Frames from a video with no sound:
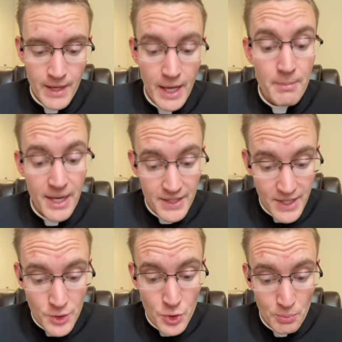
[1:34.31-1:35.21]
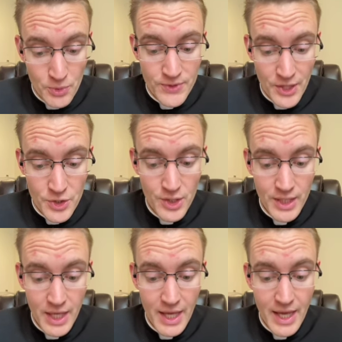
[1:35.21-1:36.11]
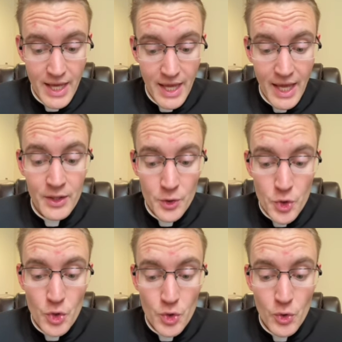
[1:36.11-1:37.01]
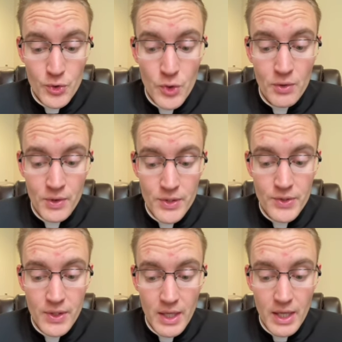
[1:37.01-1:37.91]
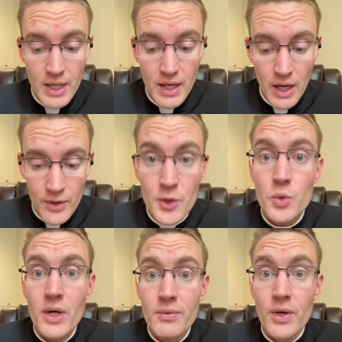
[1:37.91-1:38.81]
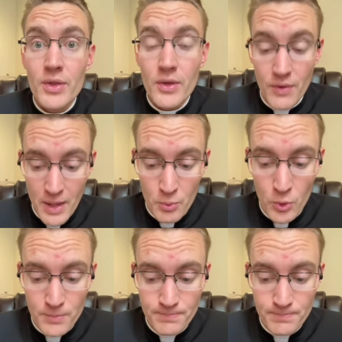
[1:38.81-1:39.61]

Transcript: a penitential procession and liturgical service on the 25th of April.